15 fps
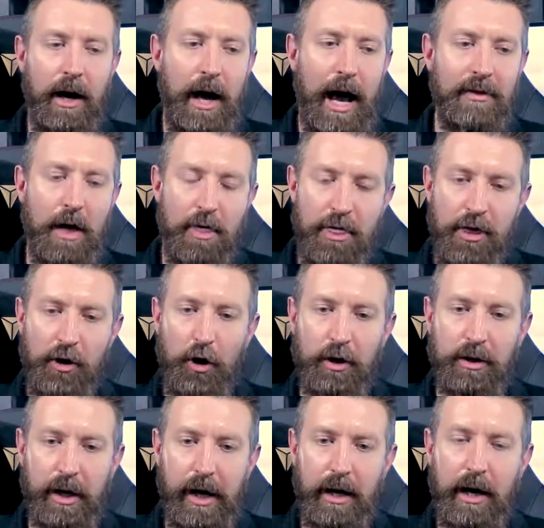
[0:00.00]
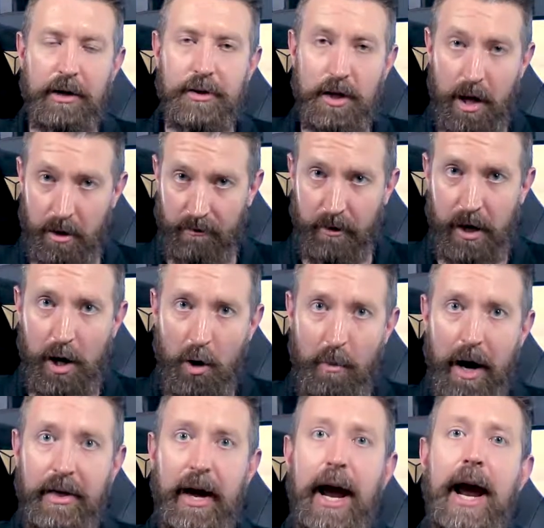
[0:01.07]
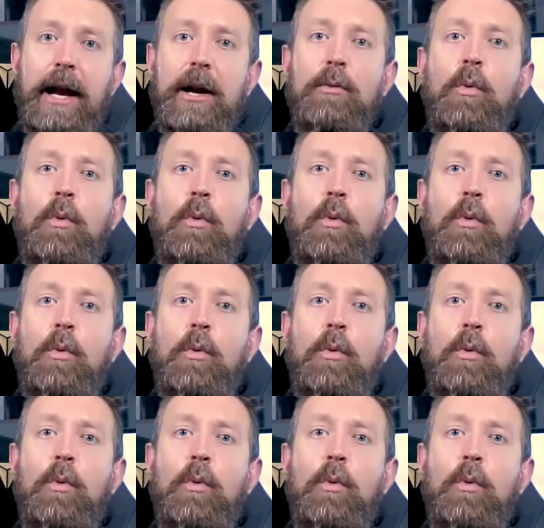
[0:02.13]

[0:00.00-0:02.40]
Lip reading: And then thirdly is another video by the Hated